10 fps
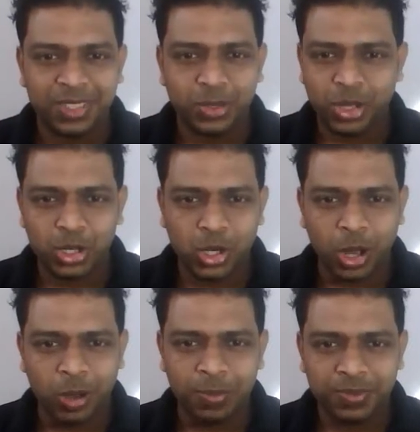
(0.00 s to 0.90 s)
to the
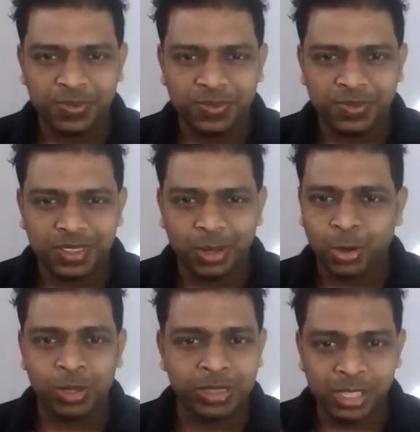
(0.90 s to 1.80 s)
shop,
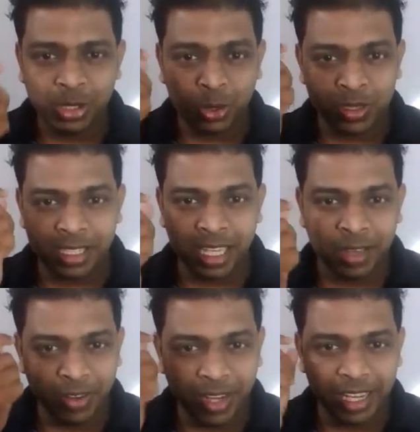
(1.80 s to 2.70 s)
all these thoughts
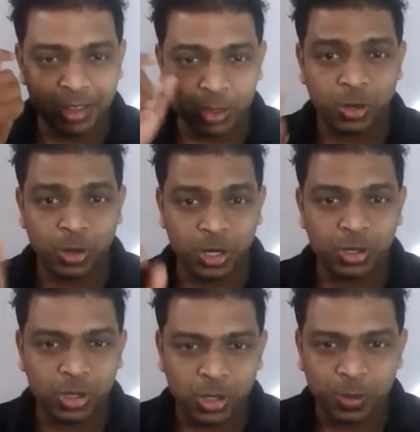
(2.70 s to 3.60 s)
came while he was going
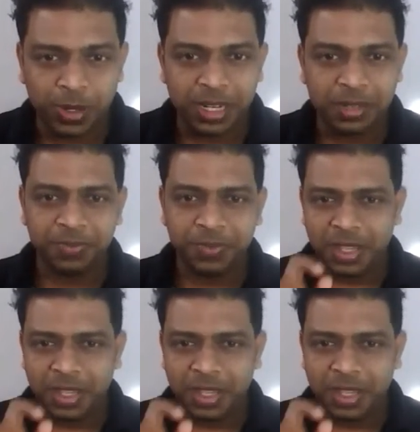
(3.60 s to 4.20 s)
to the shop, right?